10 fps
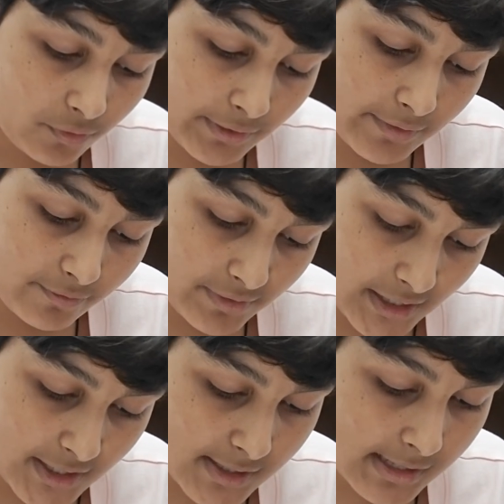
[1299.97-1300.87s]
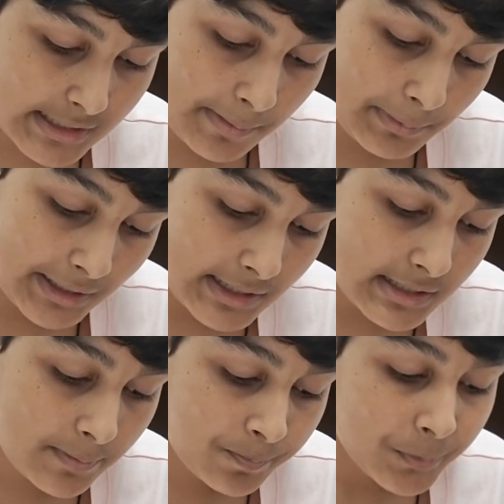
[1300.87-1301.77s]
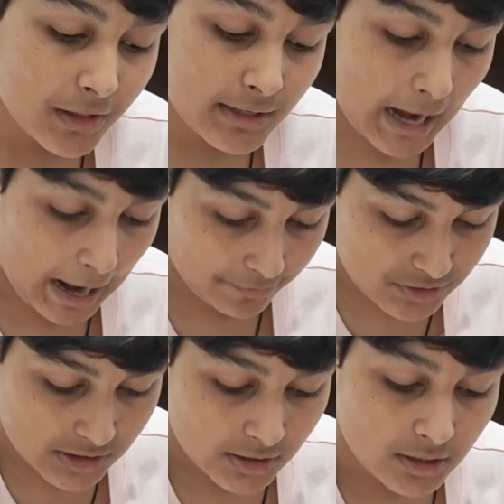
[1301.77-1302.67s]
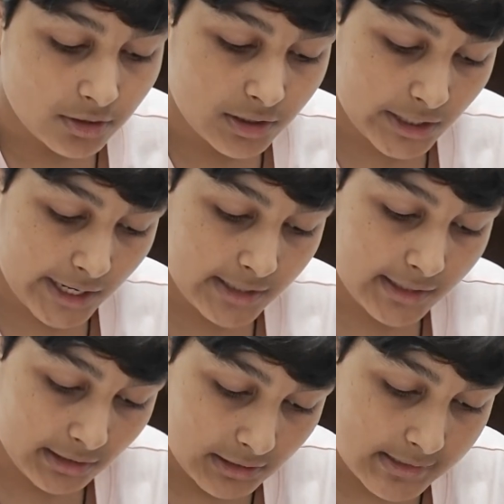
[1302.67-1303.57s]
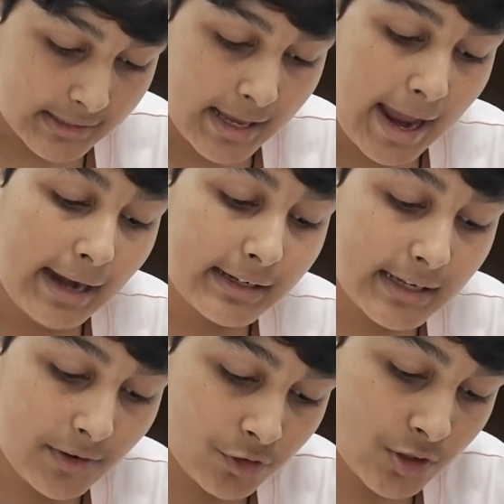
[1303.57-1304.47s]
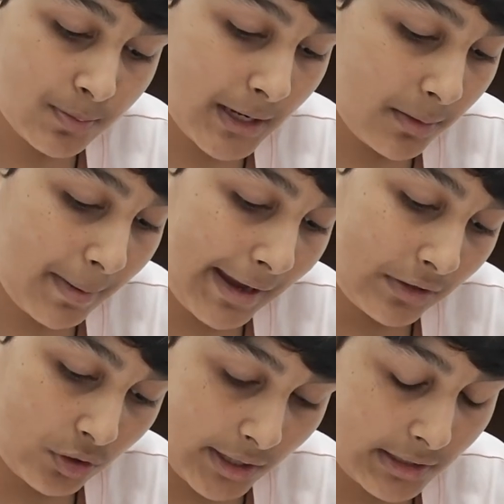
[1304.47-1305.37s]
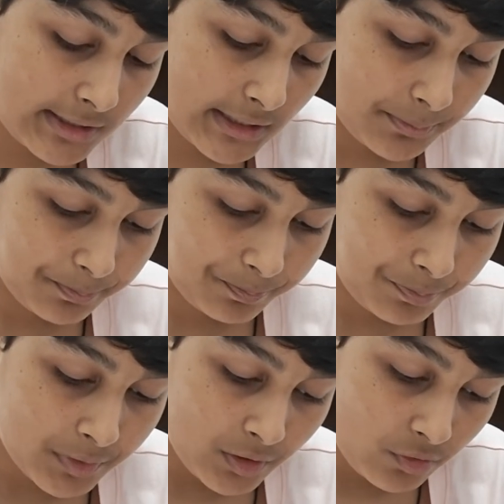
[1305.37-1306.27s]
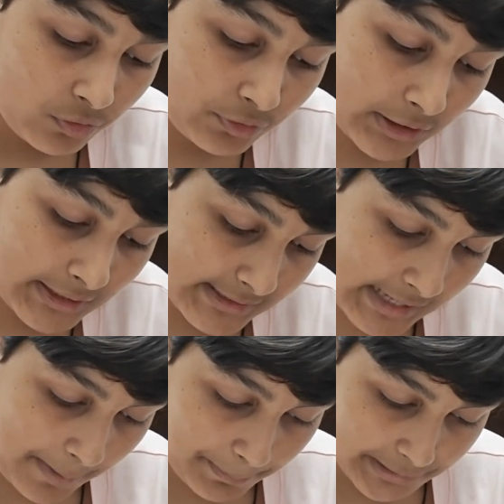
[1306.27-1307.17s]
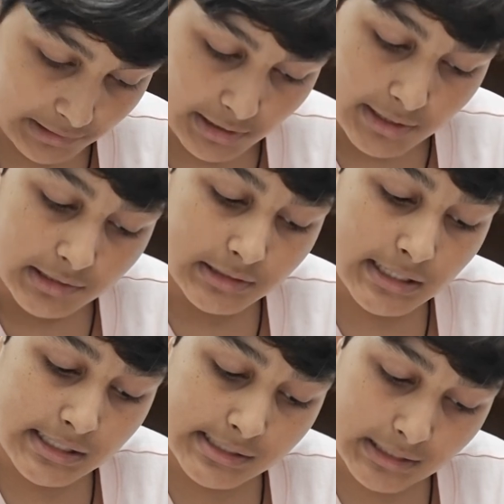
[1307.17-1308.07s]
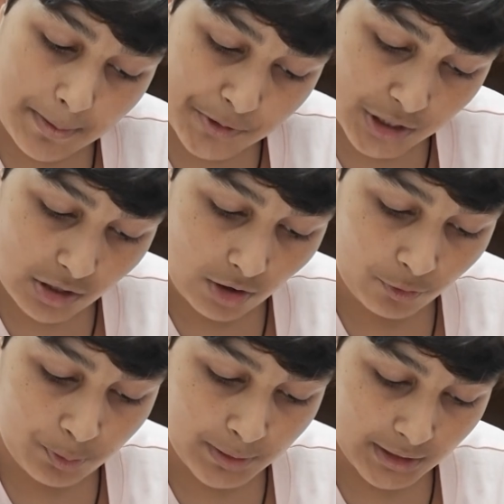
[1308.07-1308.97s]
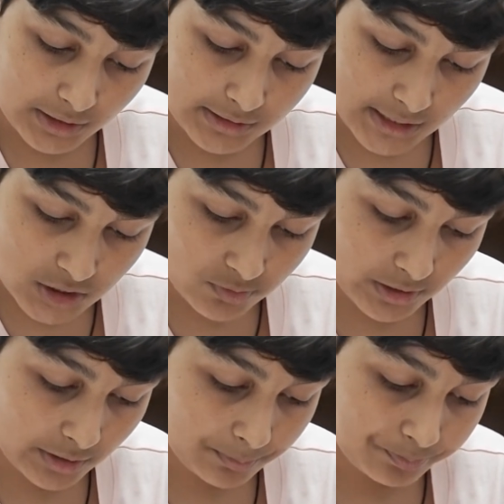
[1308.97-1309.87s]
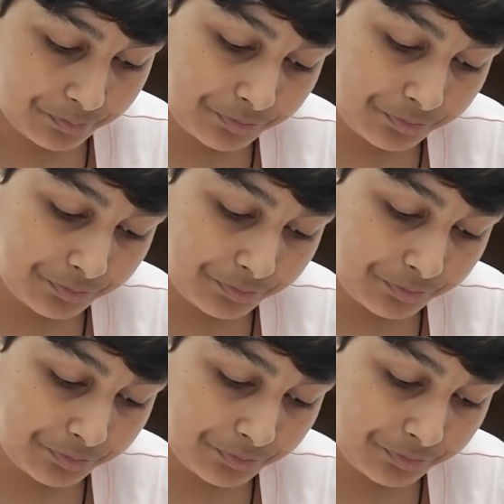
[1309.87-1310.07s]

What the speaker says: of village assemblies, crafts, trade guilds, and gifts made by royalty. For example, the inscription of Brihadeshwar